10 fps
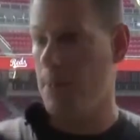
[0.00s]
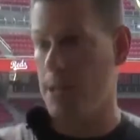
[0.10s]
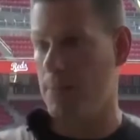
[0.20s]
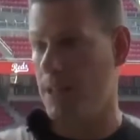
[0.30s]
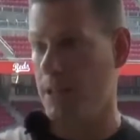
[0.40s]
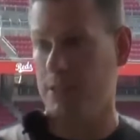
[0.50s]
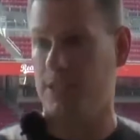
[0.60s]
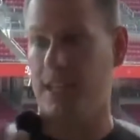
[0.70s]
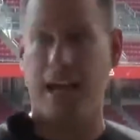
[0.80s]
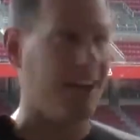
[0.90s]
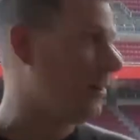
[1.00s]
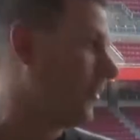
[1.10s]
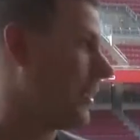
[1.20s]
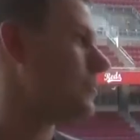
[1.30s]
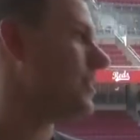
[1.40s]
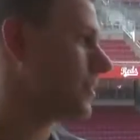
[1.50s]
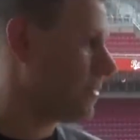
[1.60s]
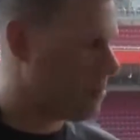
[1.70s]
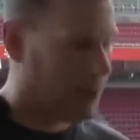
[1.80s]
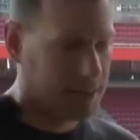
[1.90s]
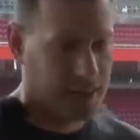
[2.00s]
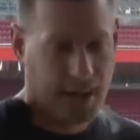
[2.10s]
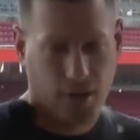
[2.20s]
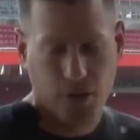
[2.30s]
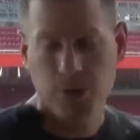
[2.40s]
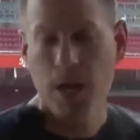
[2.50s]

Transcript: may be in Seattle and I'm still coming back to Dallas.